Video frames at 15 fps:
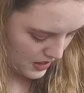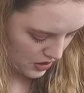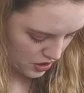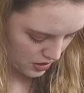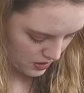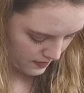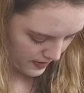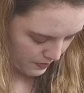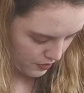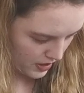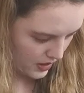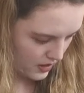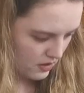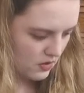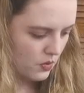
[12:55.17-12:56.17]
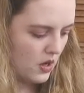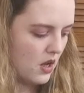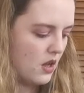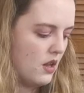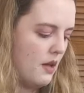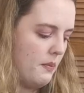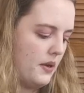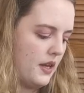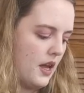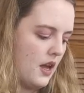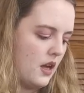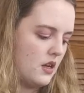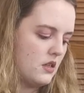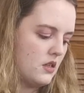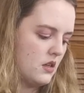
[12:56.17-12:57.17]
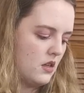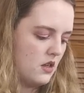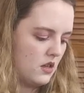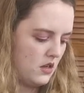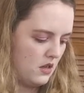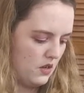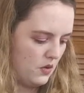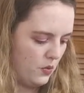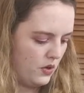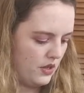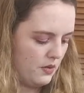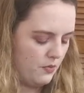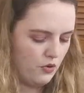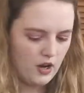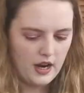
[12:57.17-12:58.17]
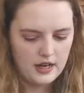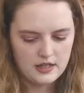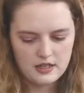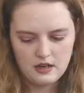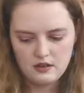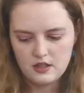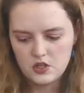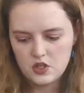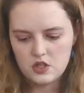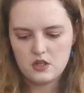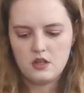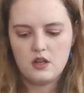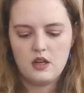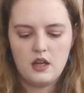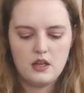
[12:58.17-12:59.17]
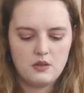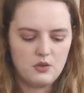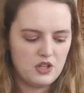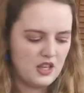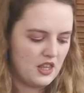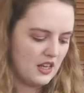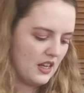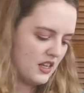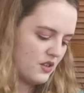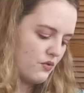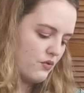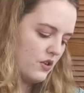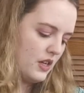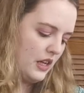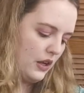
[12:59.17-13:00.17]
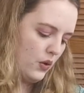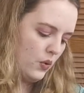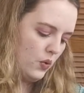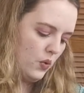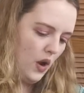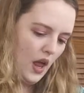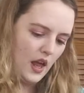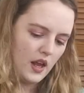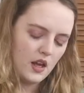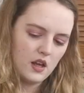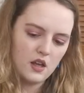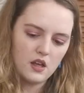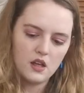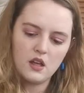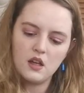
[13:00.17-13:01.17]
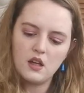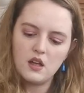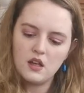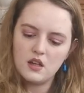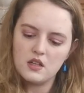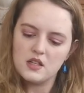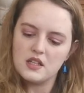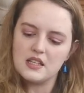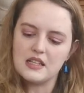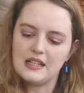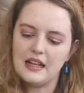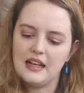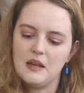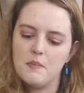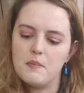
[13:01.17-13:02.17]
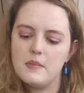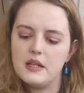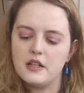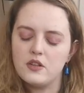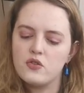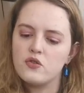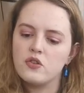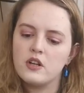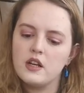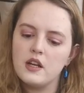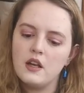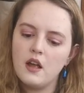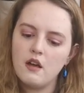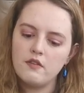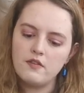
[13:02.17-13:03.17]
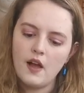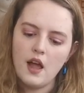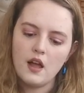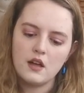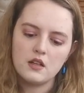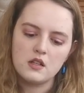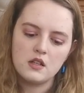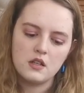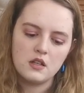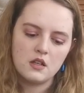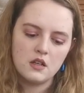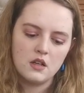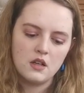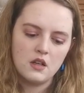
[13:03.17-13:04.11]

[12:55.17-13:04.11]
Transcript: It's actually just fabric as well, appliqued with the braid down each side, which I think has a really cool like slightly military effect,